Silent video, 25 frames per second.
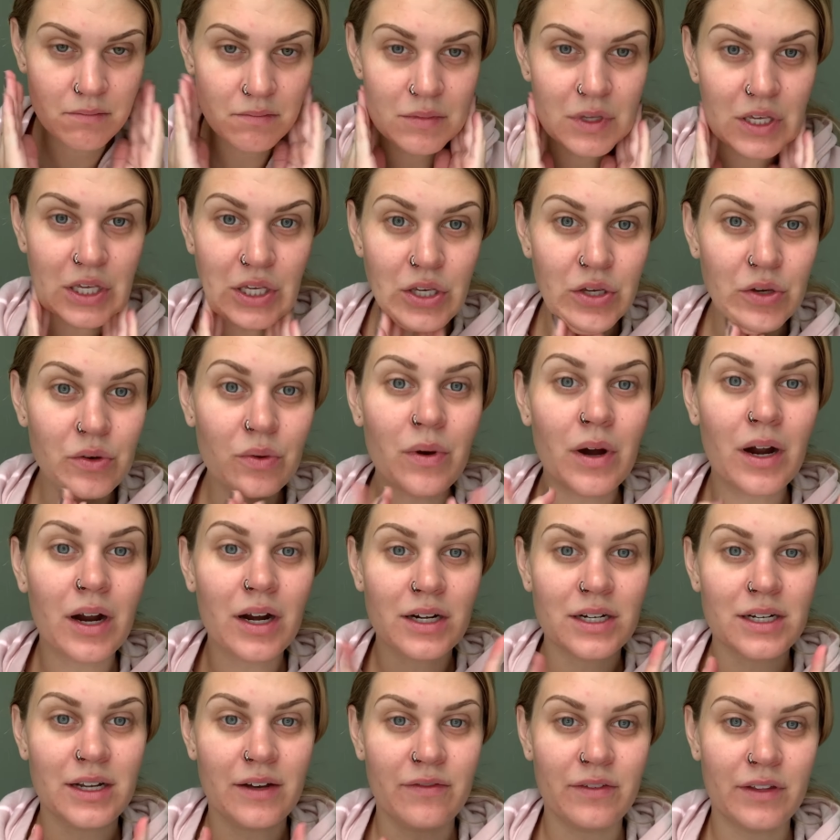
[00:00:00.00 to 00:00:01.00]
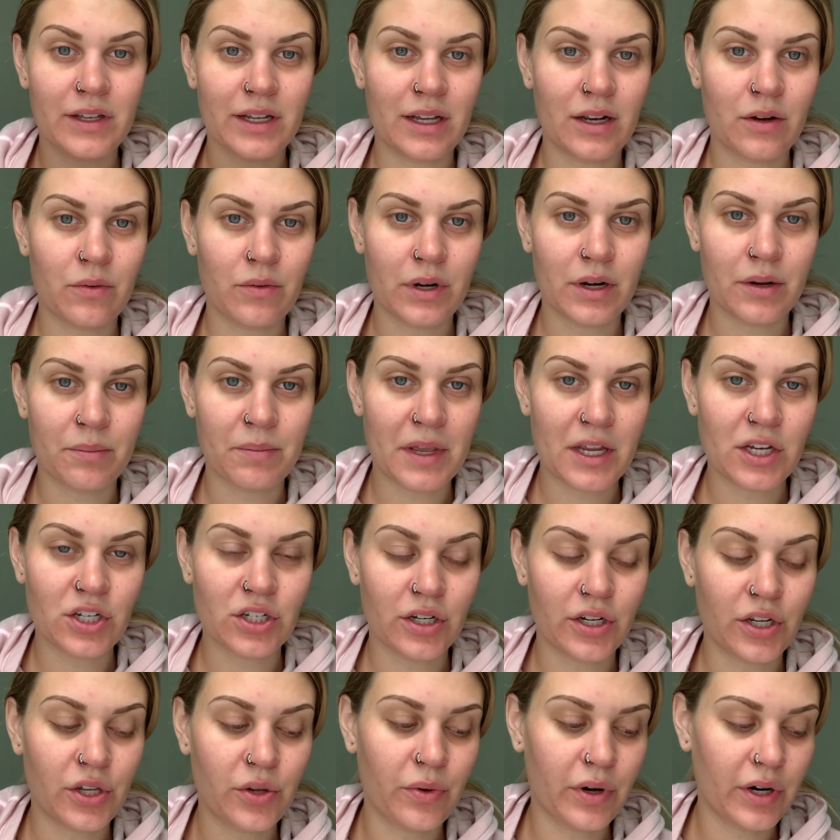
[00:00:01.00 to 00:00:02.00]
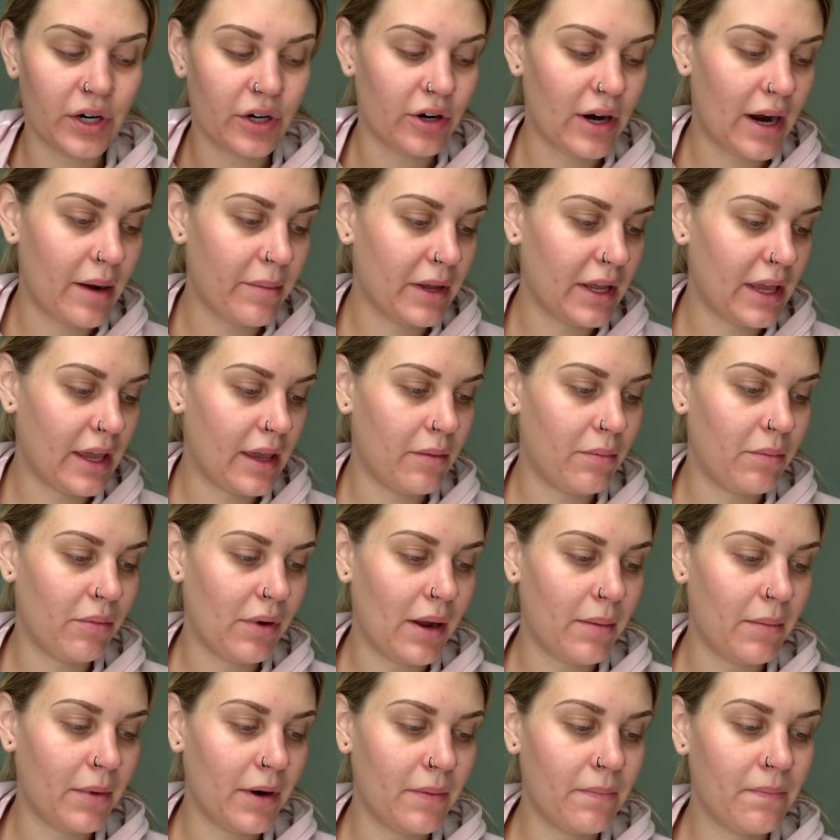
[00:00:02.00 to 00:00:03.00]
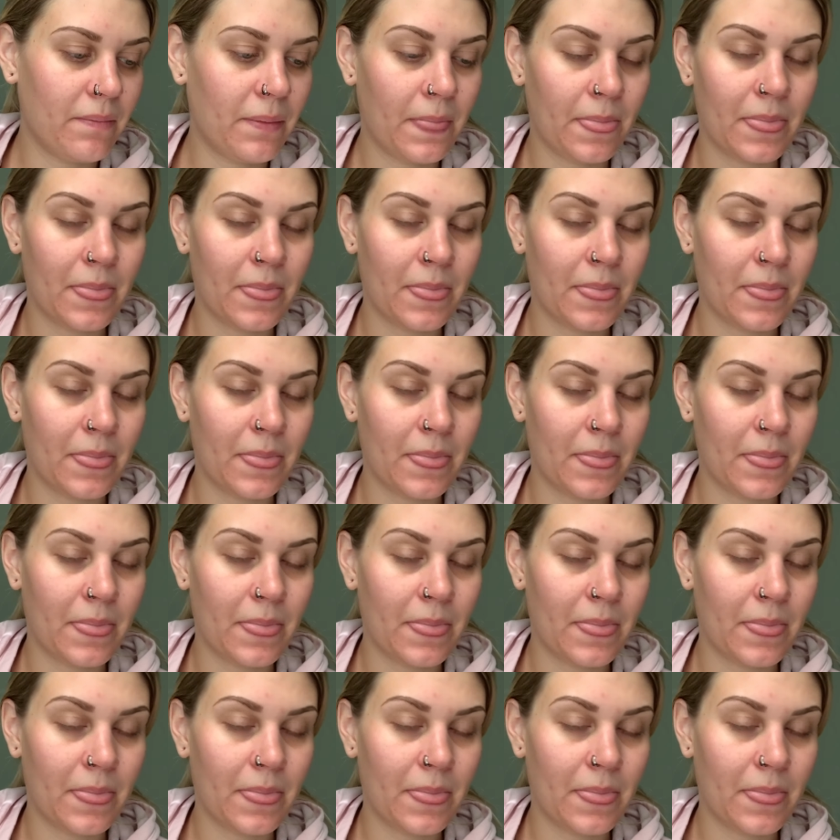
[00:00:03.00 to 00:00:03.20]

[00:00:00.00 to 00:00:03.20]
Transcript: you are definitely going to want to make sure you are grabbing a primer.